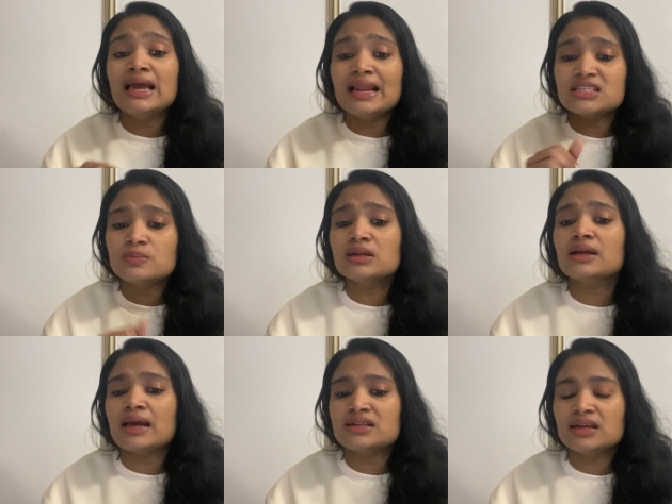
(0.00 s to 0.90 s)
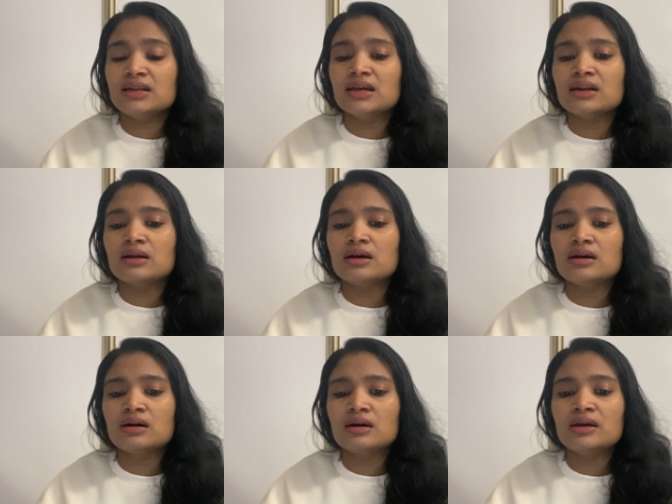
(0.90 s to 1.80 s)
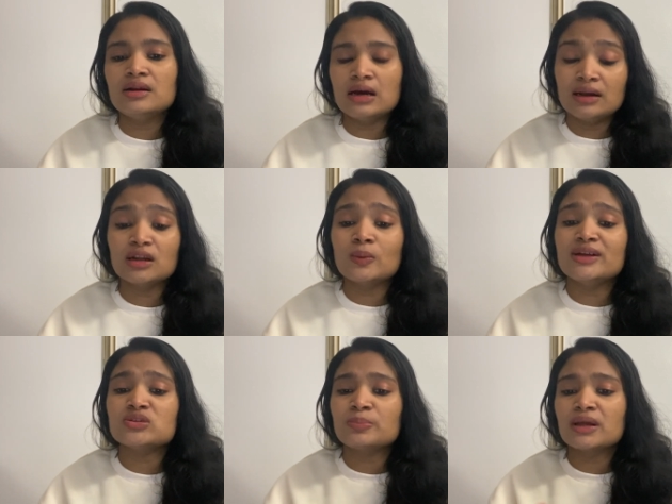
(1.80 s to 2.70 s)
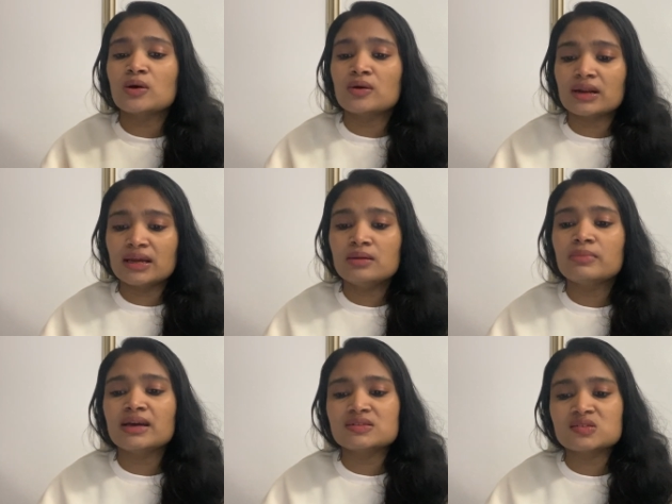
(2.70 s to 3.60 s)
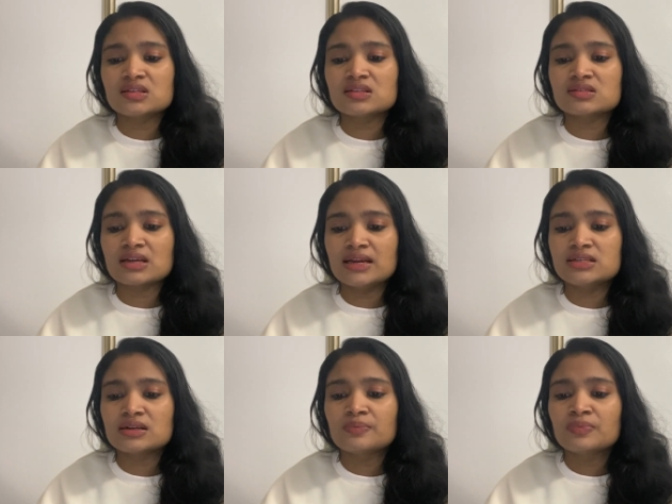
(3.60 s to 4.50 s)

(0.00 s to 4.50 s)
Eligible candidate can uh, are required to apply online by accessing the site.